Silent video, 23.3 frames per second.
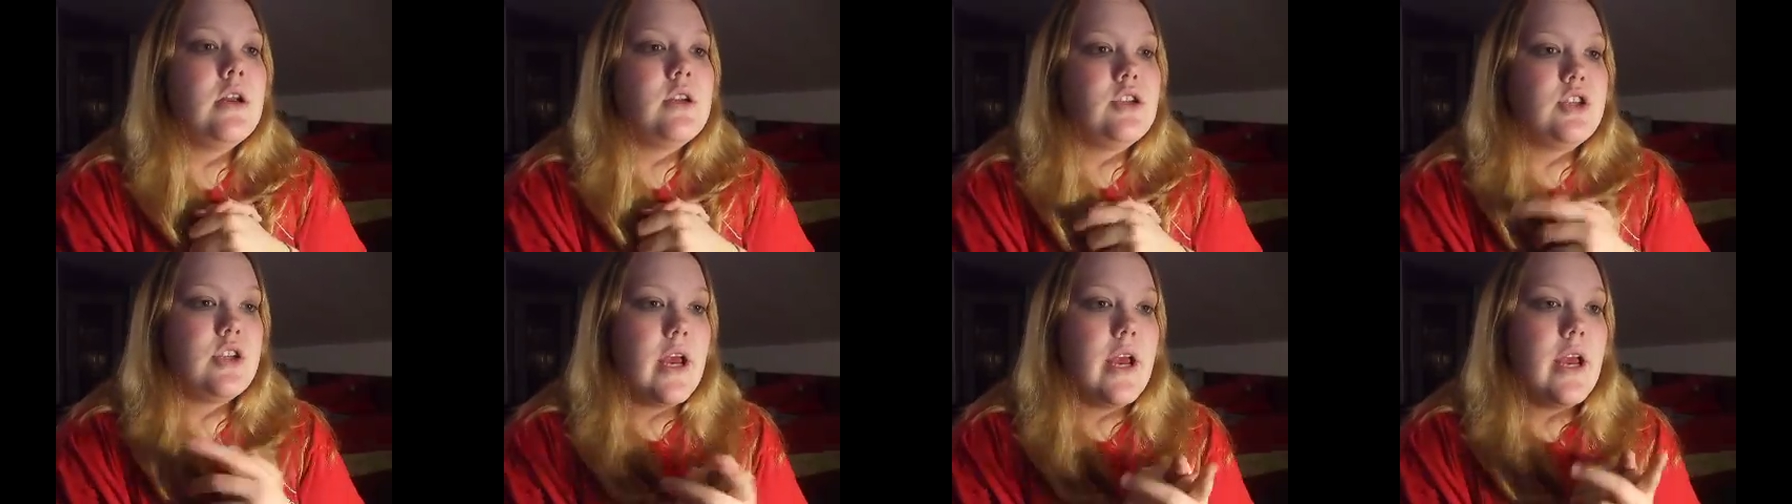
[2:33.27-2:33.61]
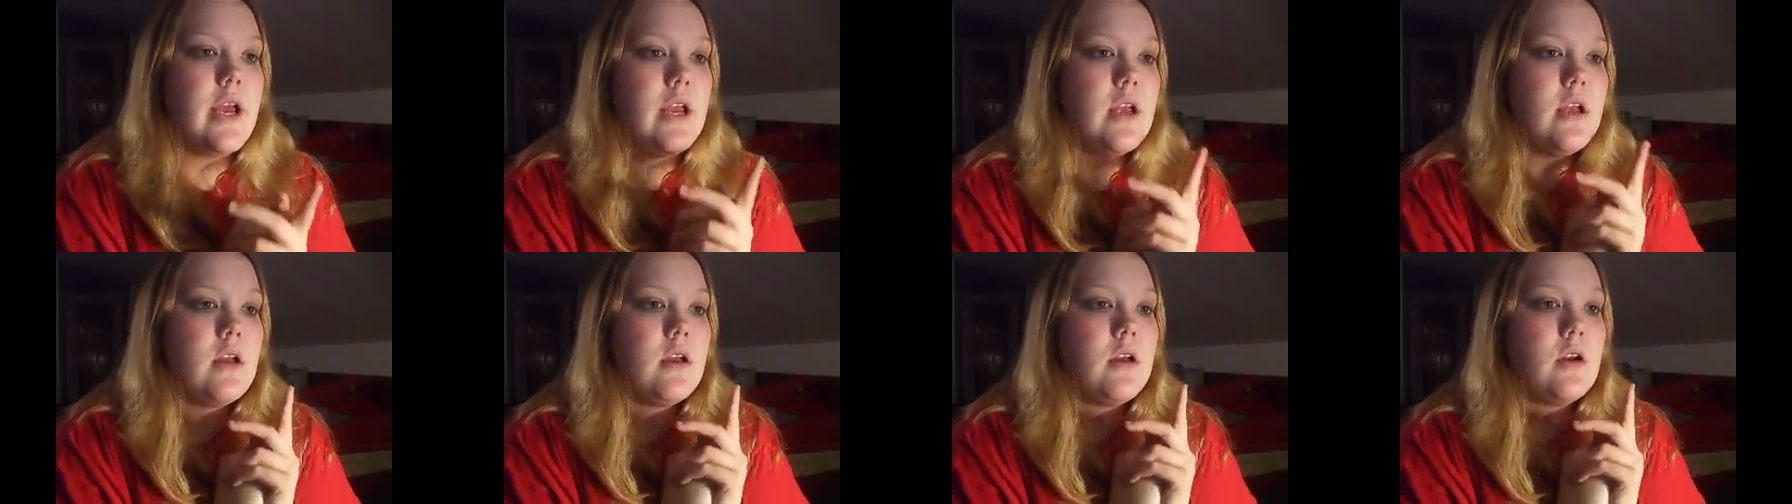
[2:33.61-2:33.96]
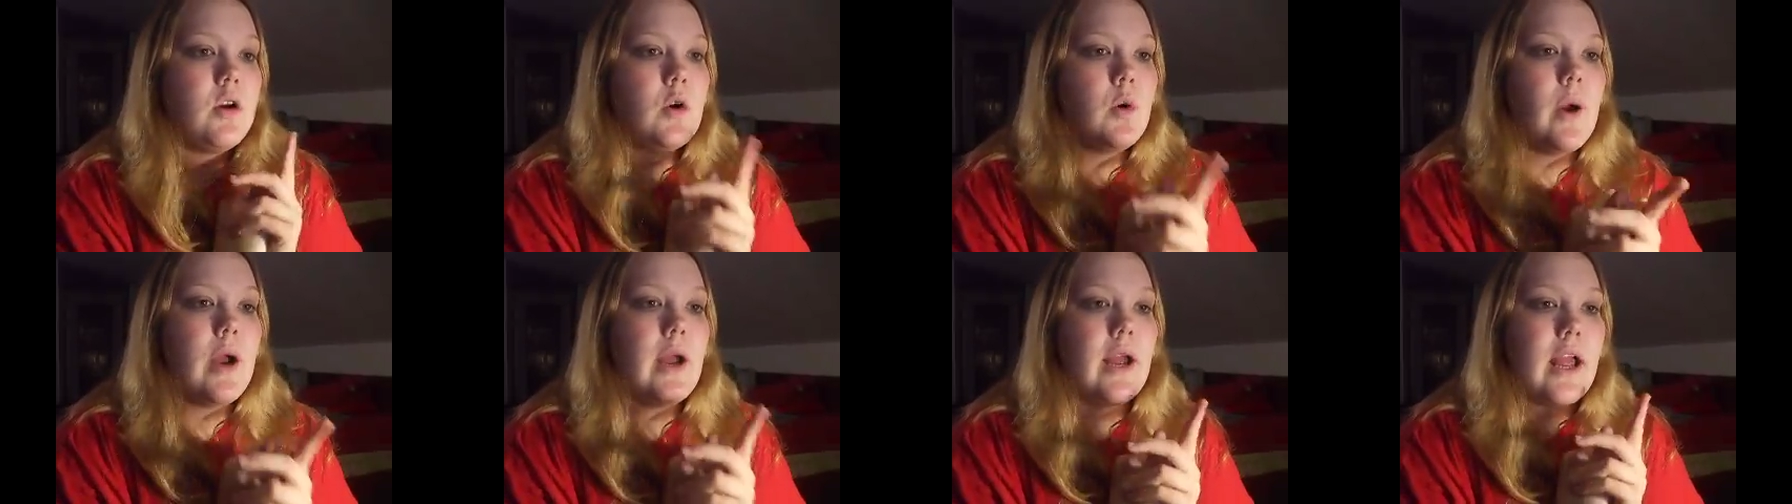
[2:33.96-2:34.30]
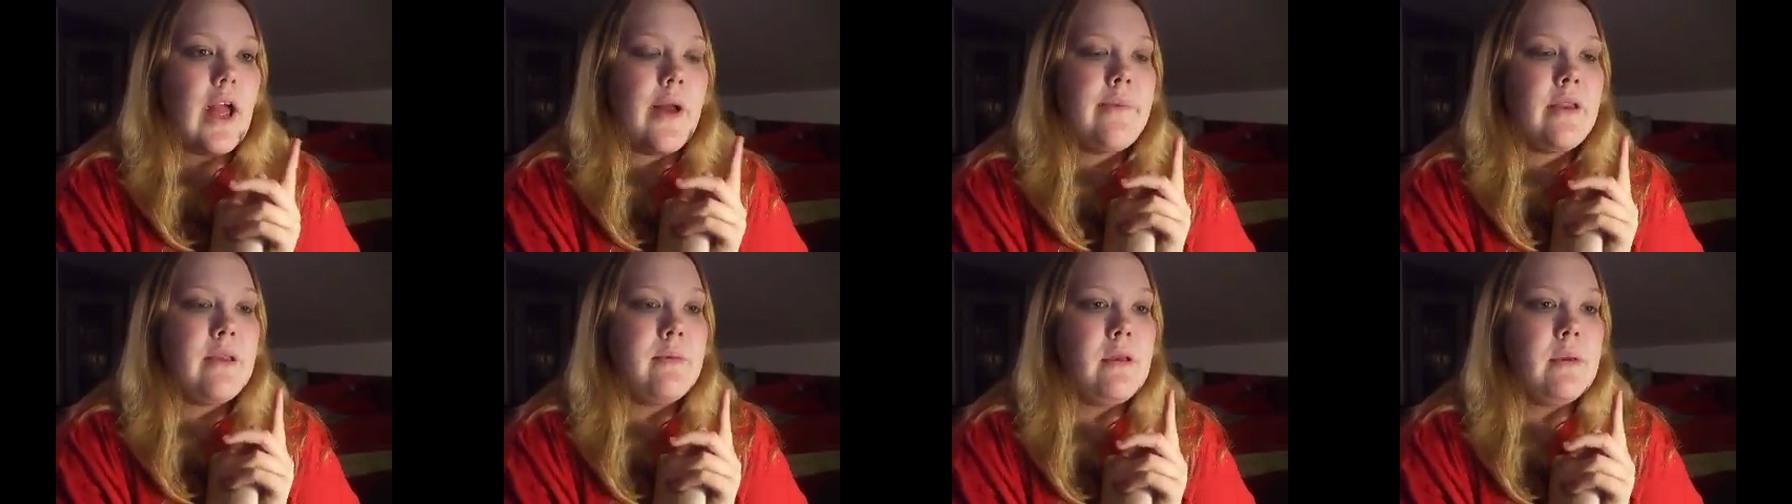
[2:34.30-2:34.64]
Jay, quick,
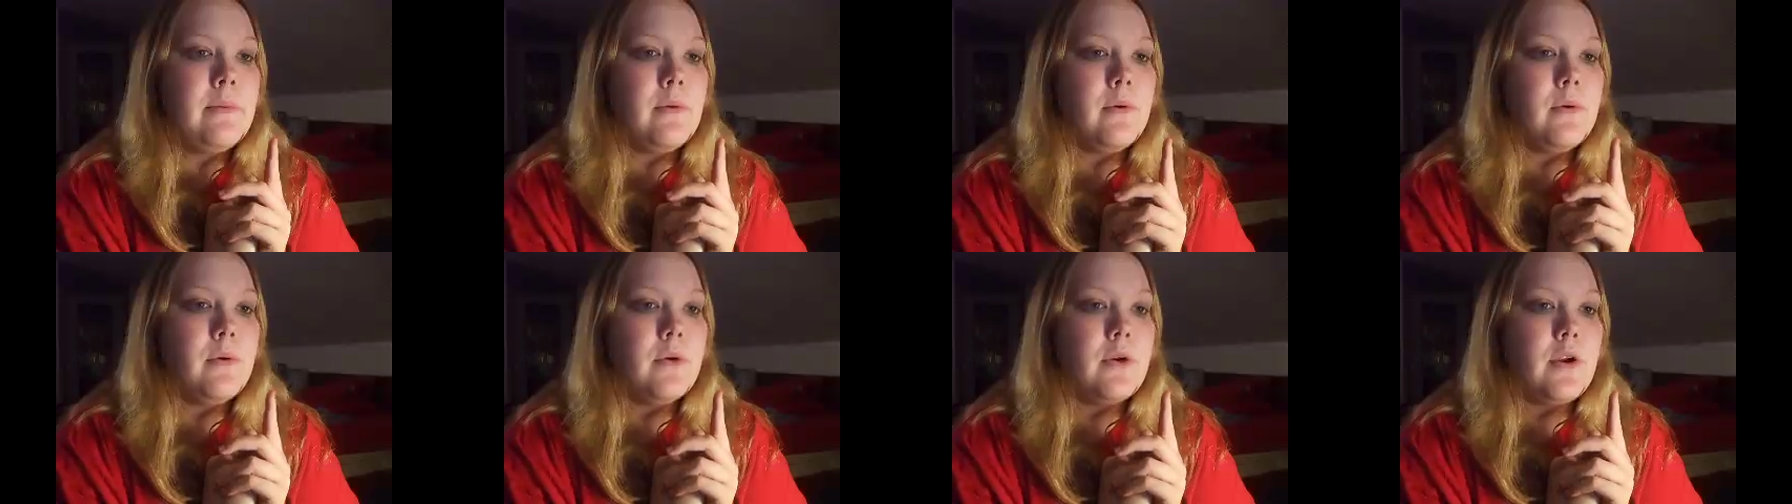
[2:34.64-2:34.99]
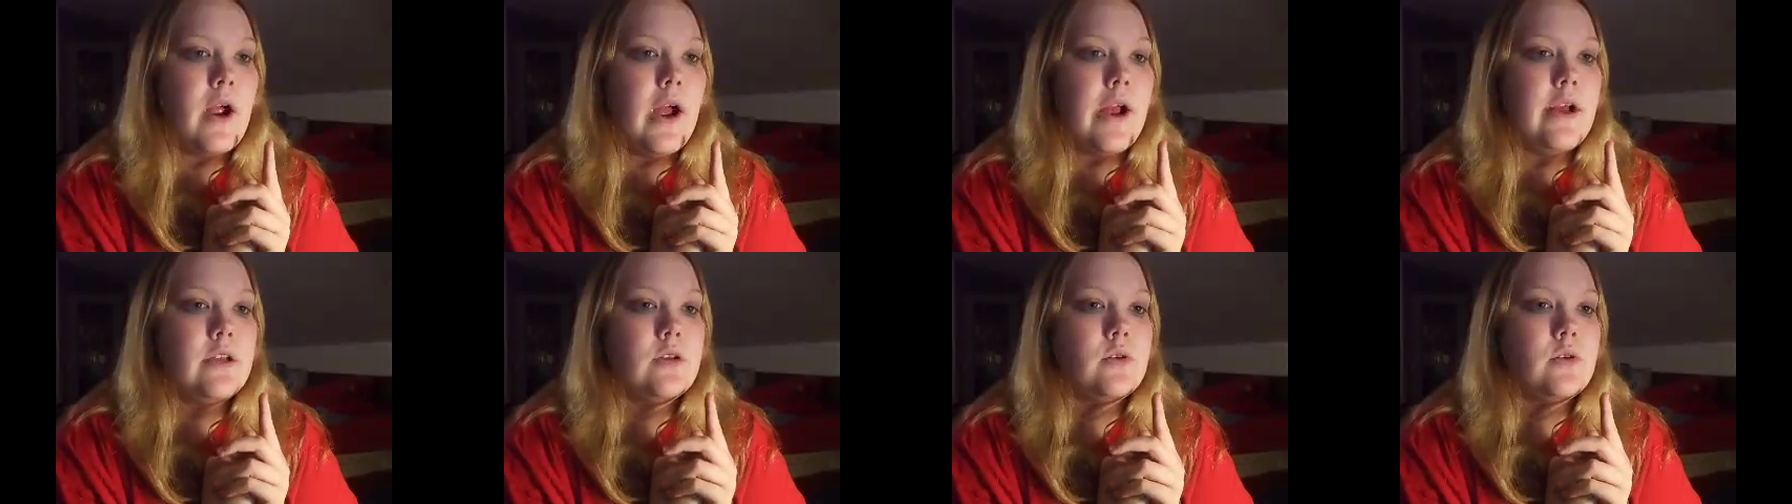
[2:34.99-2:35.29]
how many people in your high